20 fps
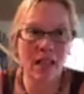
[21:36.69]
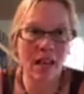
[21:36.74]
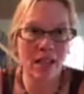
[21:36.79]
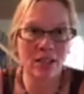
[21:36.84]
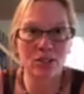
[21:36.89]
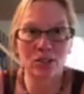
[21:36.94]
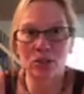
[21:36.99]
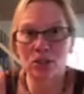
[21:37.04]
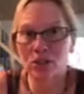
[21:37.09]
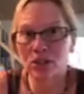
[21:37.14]

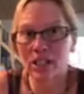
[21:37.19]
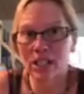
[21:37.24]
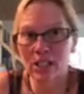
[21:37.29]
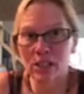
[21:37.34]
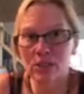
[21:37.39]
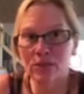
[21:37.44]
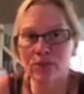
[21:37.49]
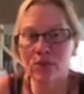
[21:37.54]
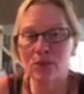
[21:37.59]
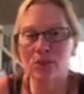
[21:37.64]
at certain
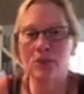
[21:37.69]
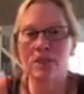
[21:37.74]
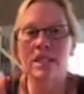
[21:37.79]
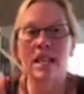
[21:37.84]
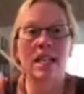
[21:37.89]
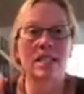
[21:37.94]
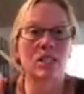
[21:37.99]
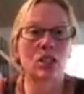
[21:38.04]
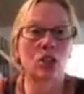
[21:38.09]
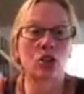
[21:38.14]
intervals,
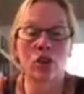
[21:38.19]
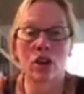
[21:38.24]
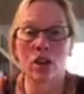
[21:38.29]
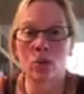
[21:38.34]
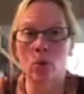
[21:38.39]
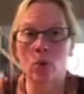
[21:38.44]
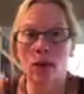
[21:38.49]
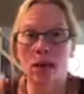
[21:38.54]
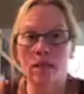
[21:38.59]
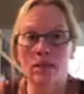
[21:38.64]
that's a
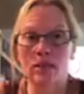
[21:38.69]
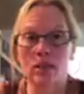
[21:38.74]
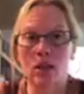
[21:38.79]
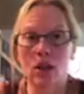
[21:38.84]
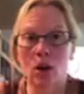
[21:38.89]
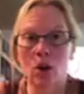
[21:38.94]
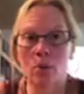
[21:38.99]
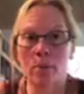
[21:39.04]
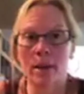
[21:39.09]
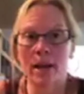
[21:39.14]
great way to
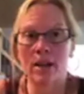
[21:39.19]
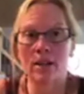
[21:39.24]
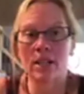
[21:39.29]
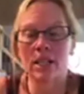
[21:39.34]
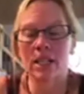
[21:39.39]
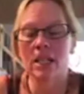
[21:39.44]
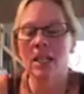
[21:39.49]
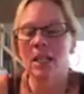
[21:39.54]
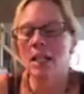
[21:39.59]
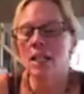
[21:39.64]
go
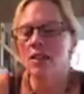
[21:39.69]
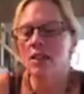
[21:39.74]
about it.